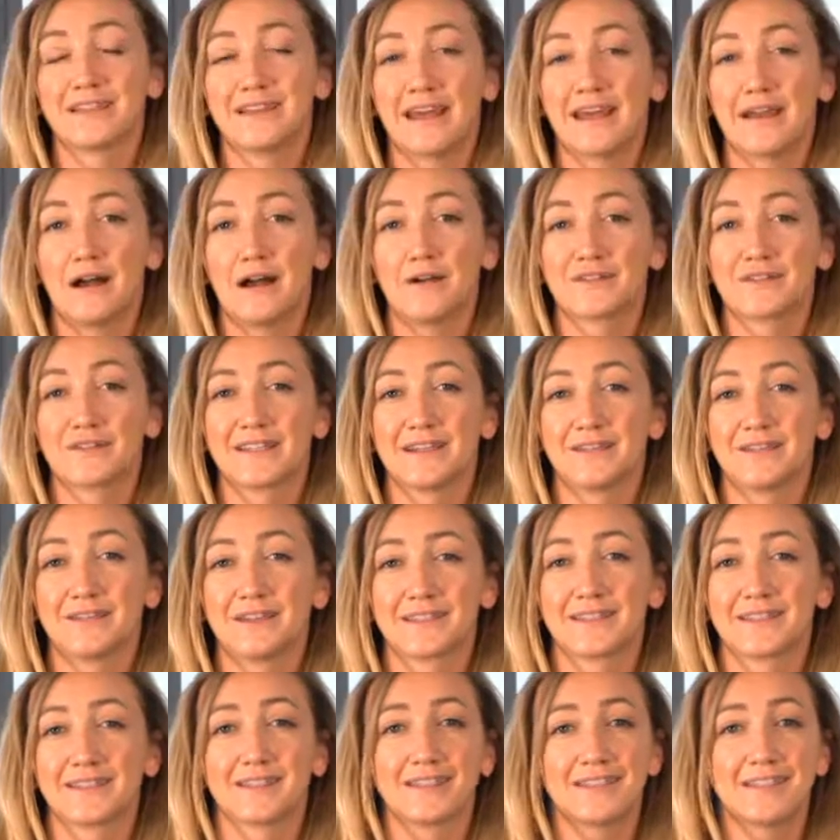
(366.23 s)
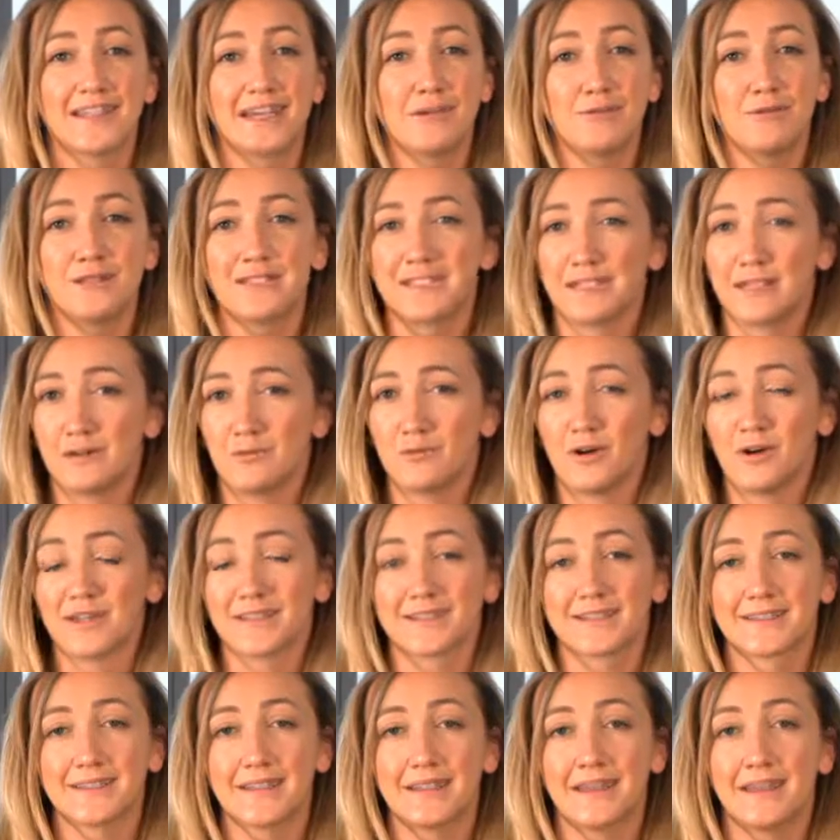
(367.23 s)
layoffs. Now, this is the day we didn't
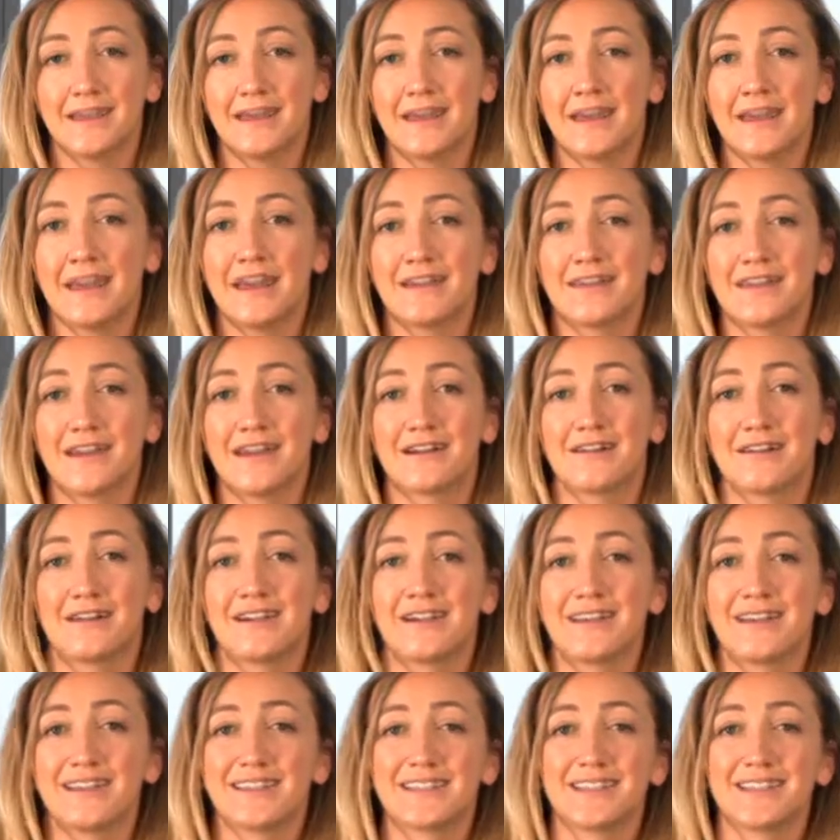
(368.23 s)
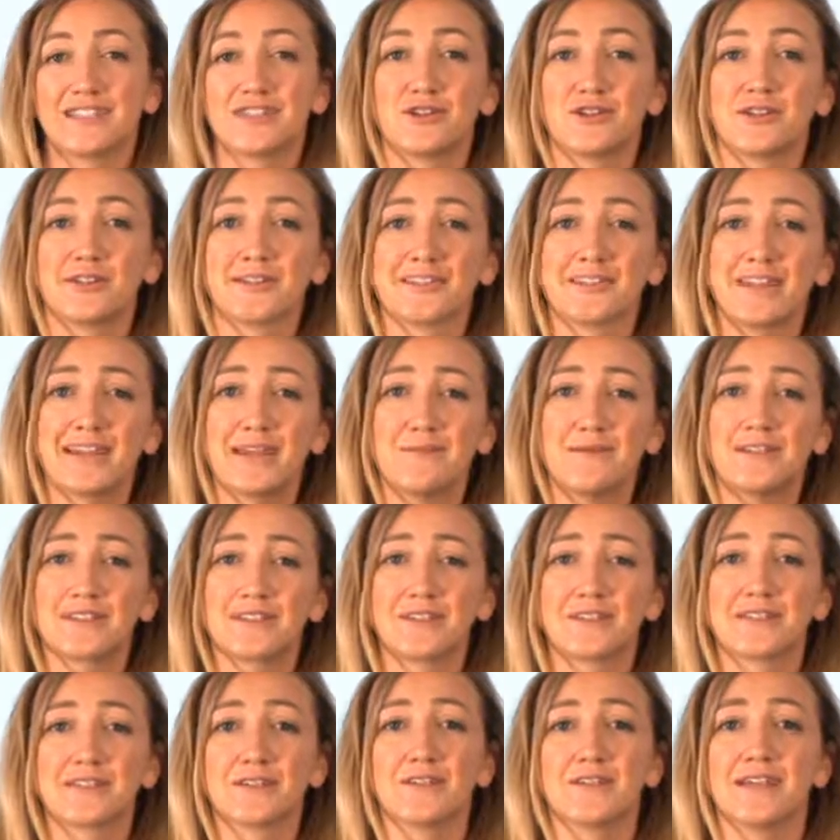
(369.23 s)
want to see. The airline has issued a statement
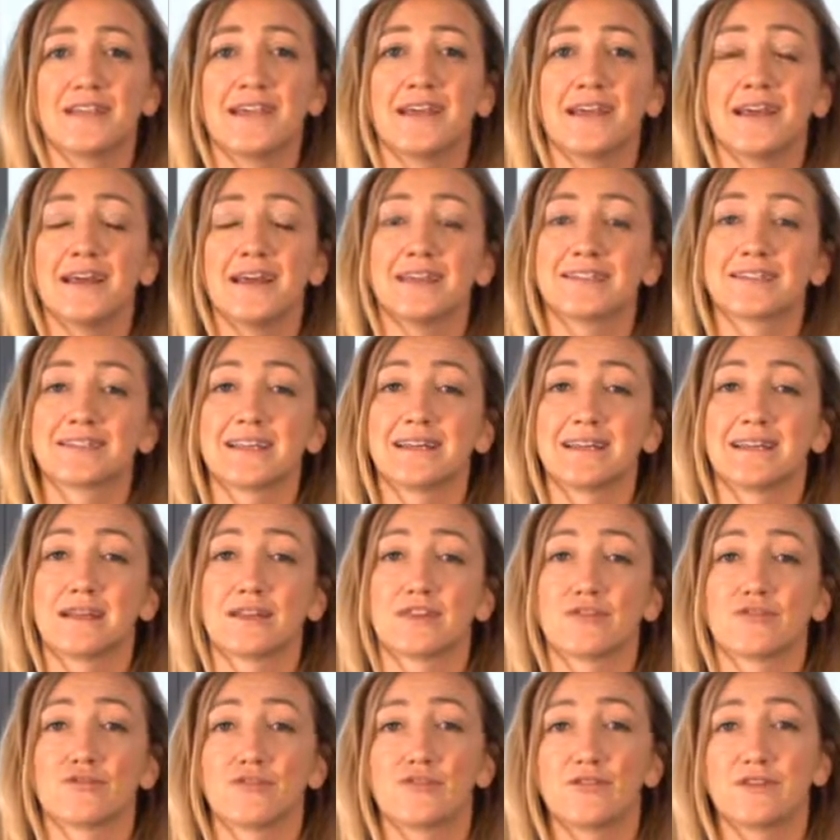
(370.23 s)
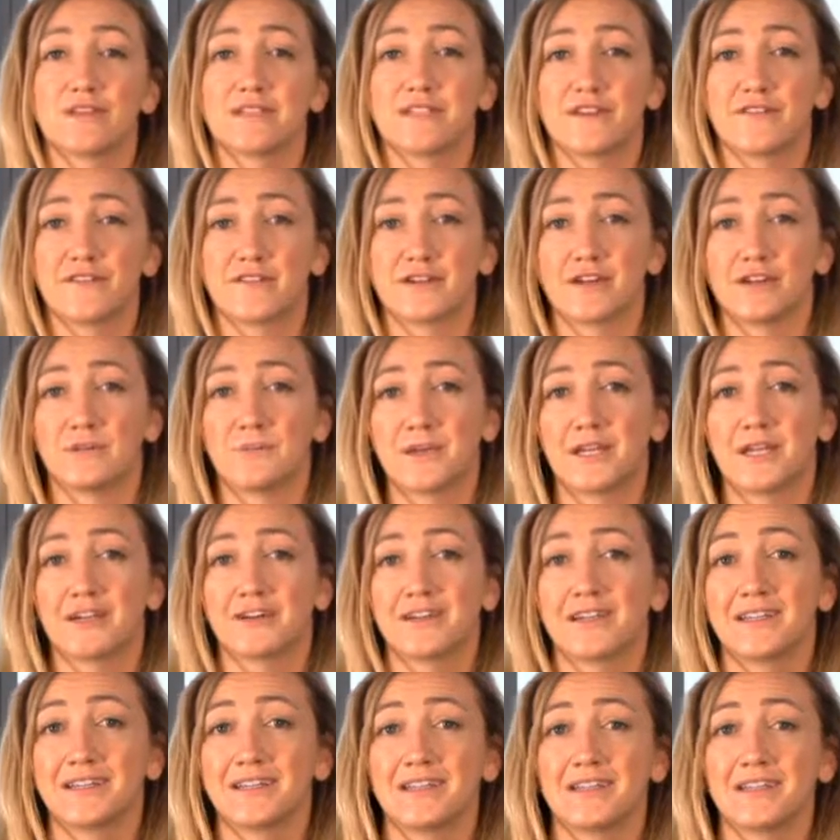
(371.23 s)
on Sunday saying that through the difficult
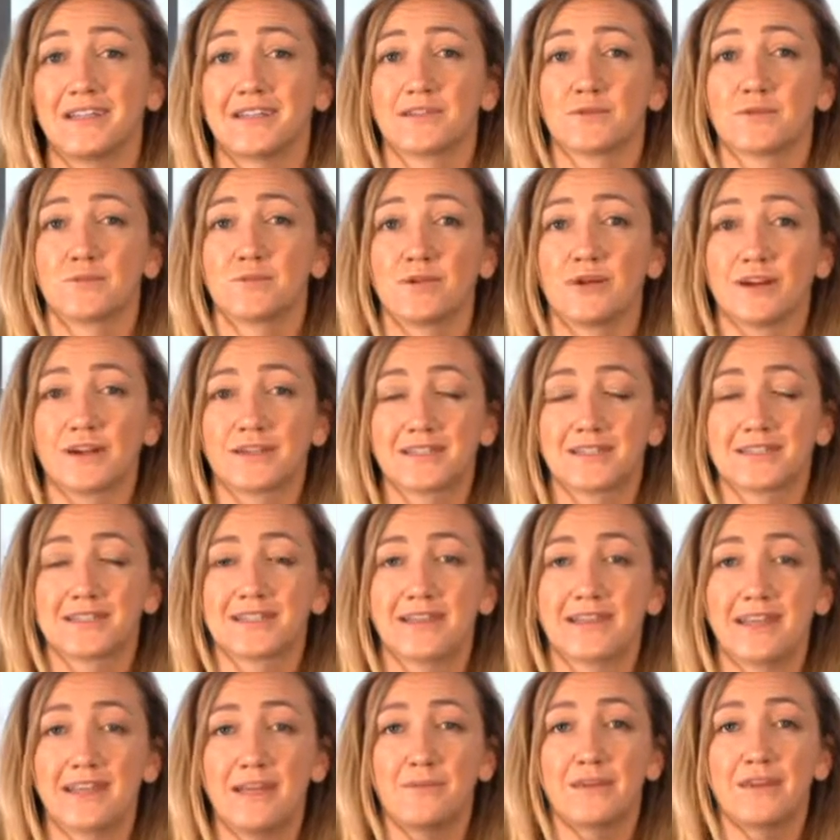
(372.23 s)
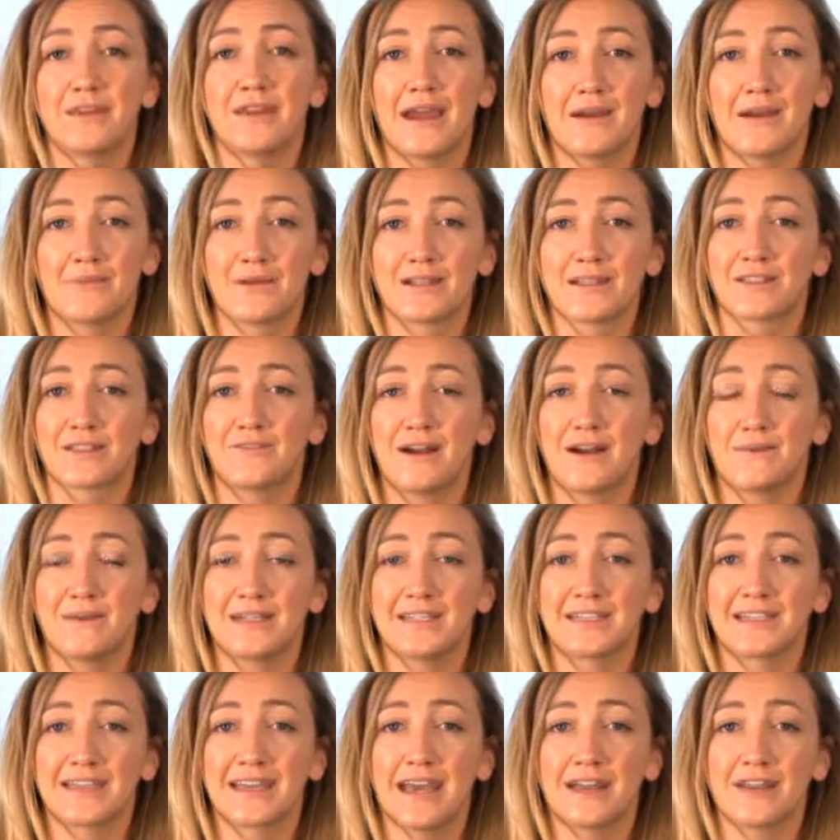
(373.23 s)
period, it has worked to keep the Emirates
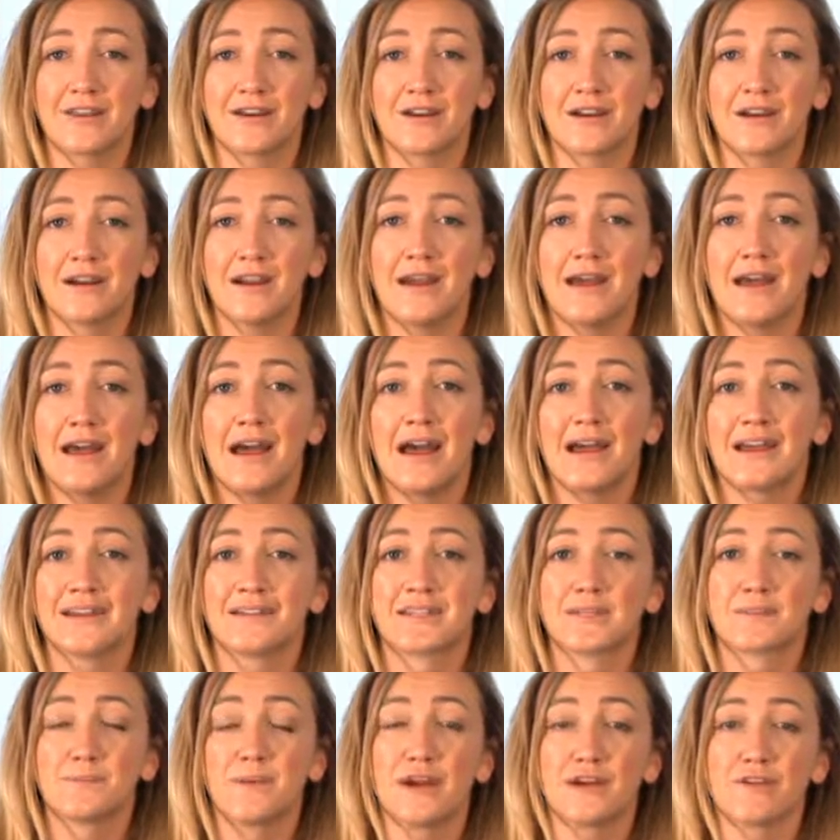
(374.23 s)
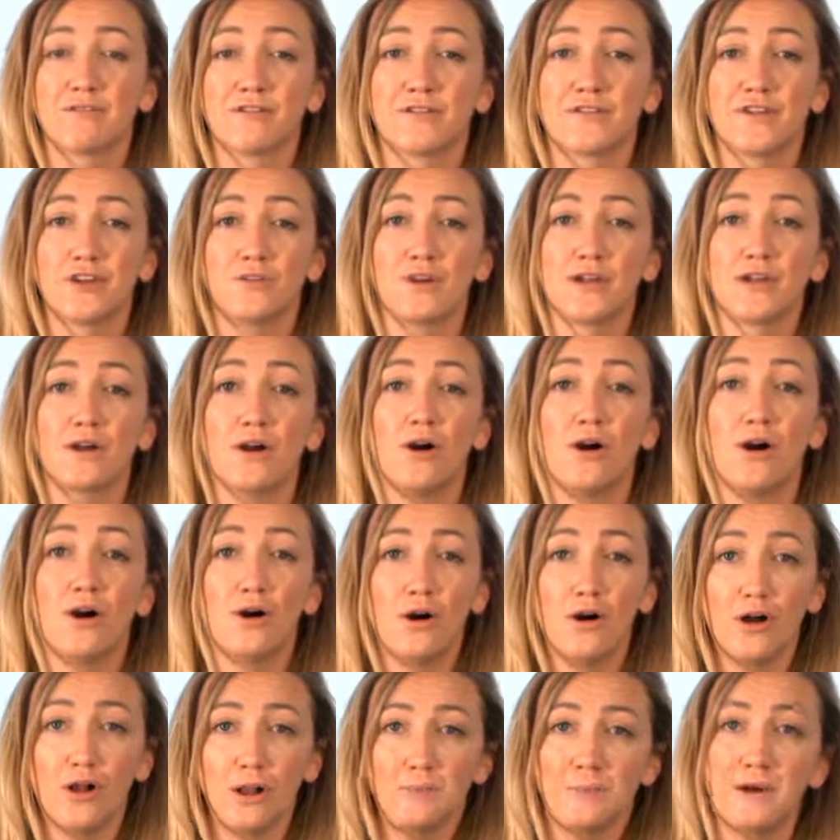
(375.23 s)
family together. And despite reviewing
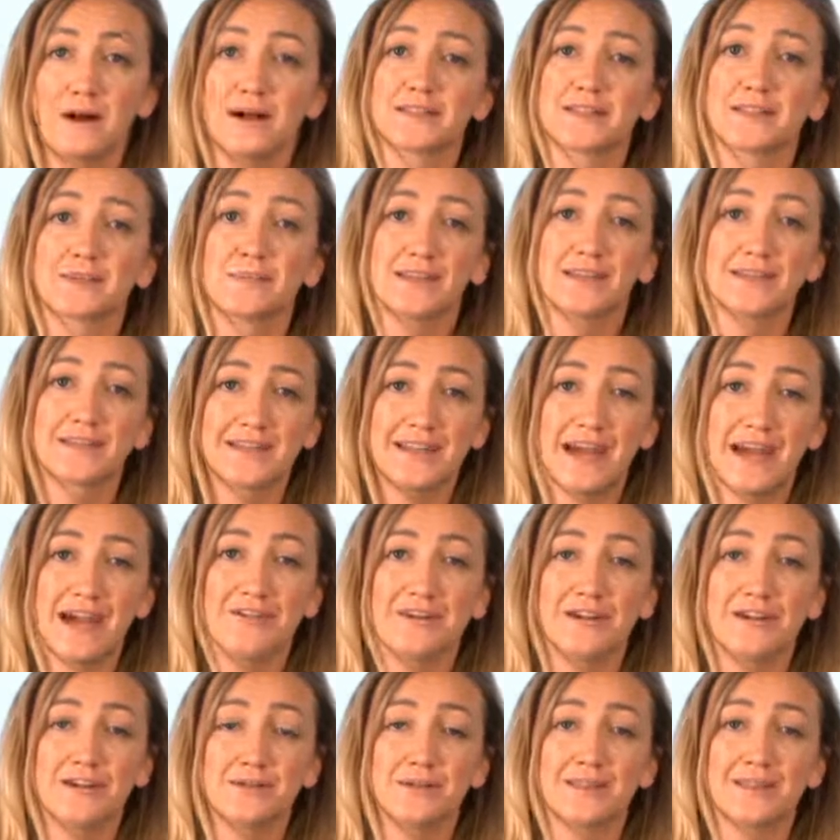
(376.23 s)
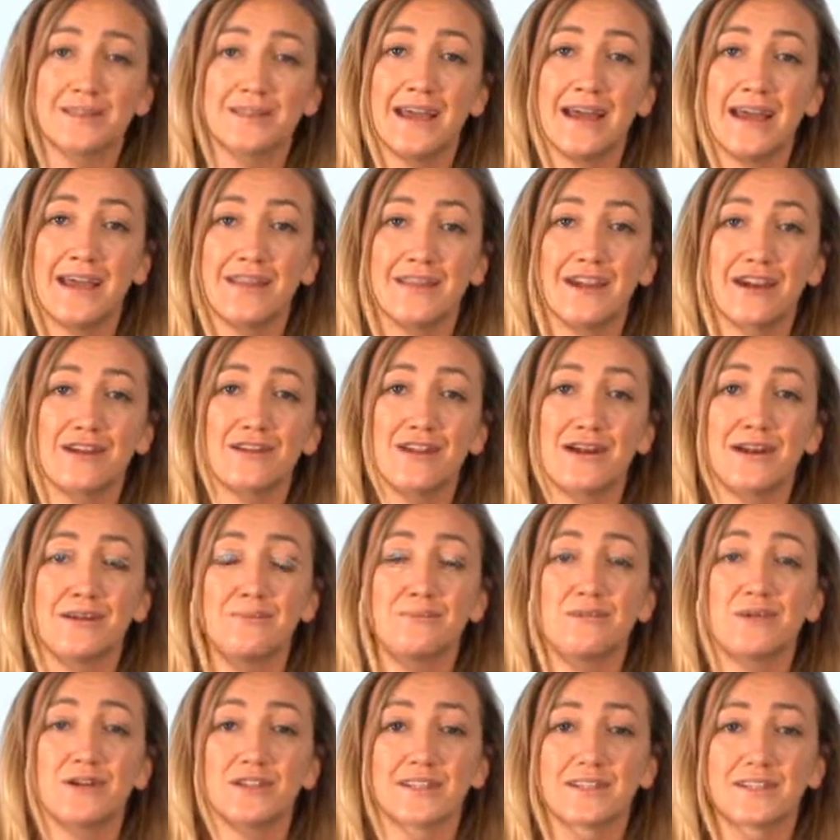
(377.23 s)
all possible scenarios, the
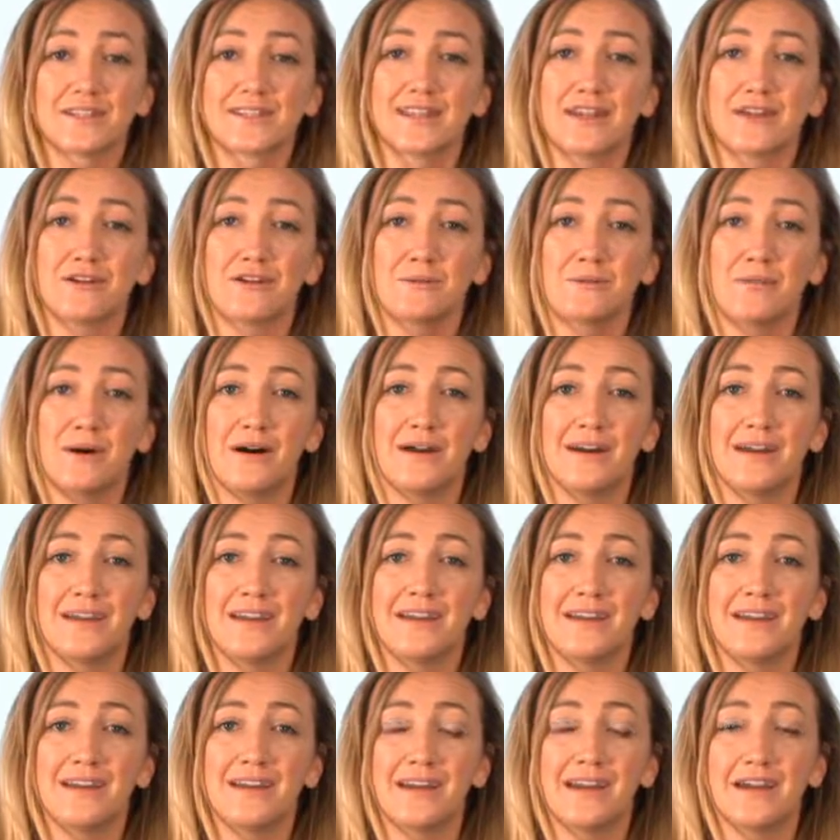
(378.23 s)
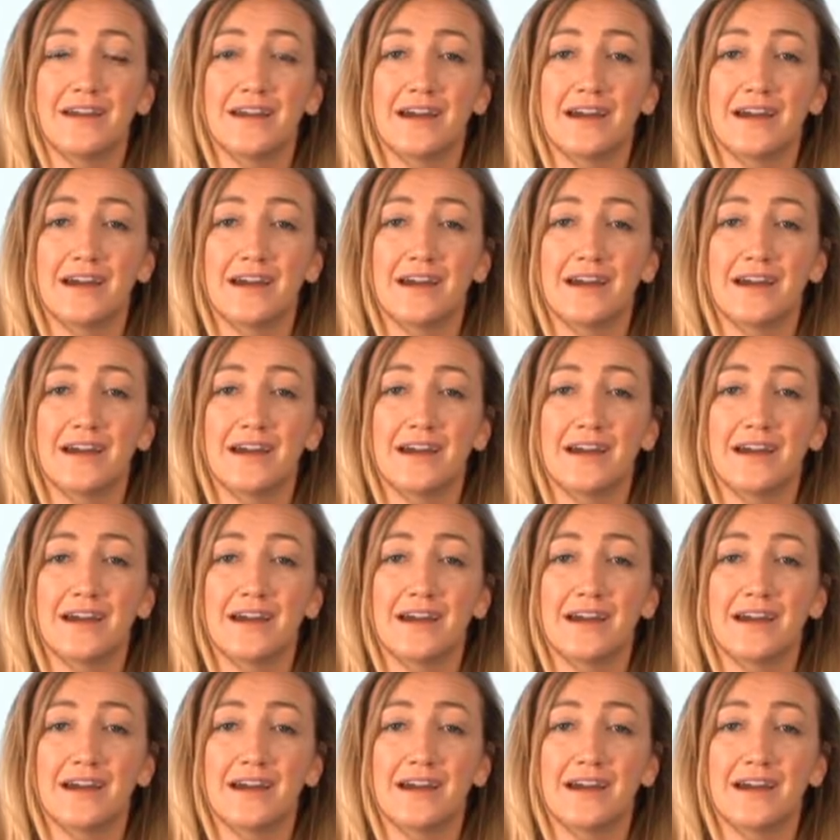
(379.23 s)
airline must say goodbye